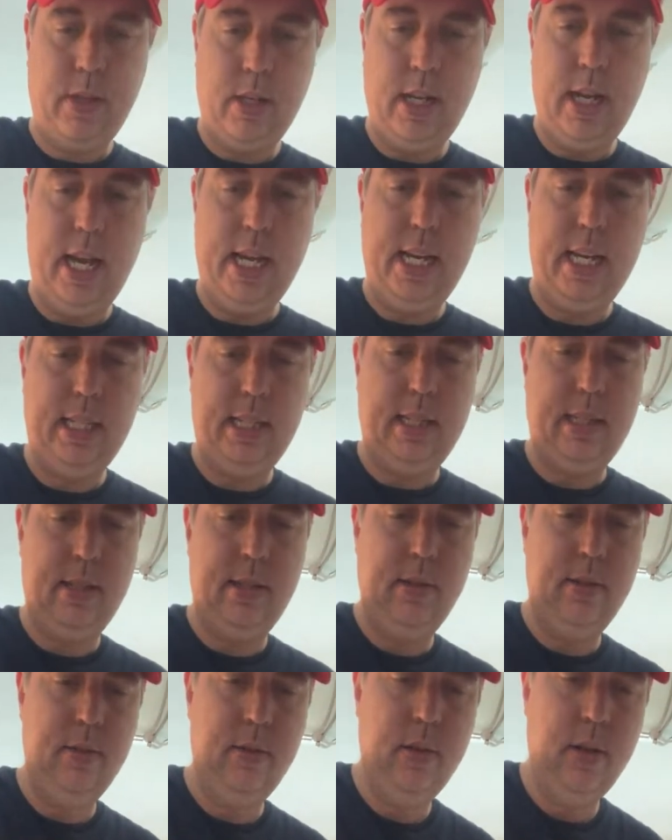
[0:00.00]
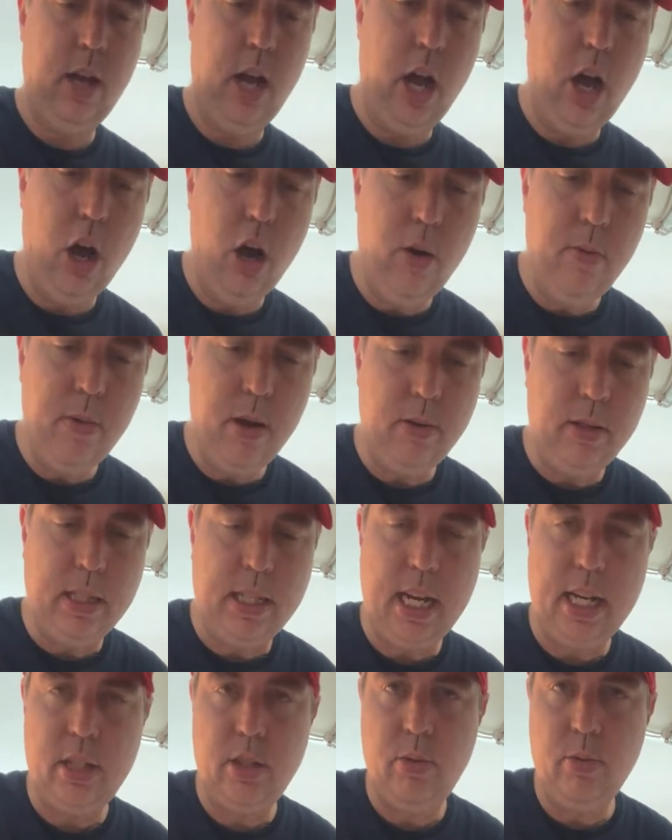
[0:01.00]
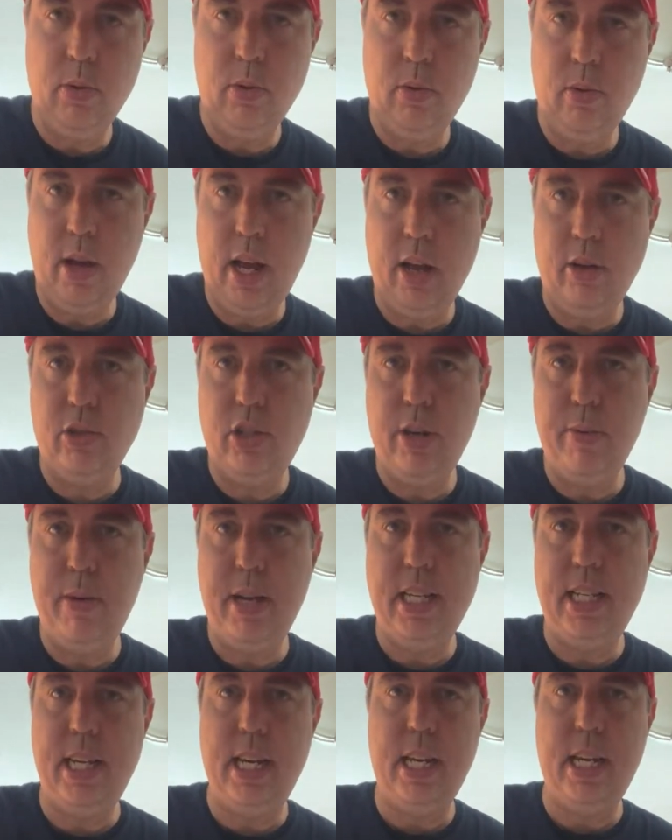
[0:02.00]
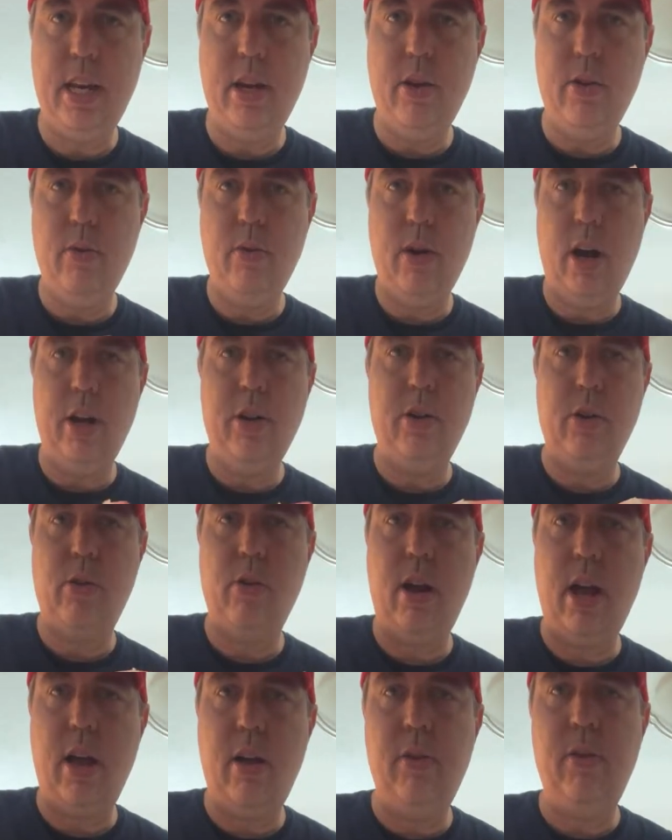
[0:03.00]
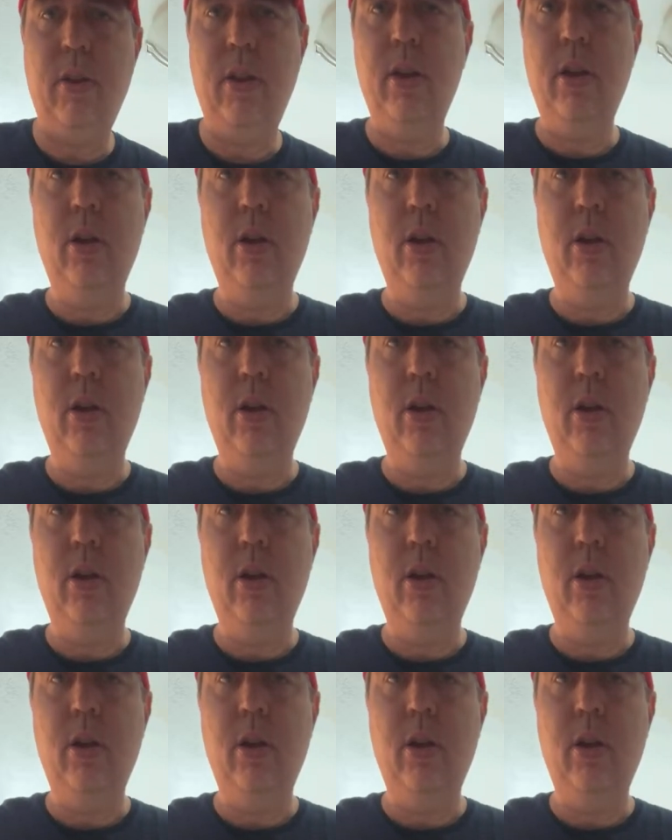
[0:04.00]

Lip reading: I guess a homosexual LGBTQ underground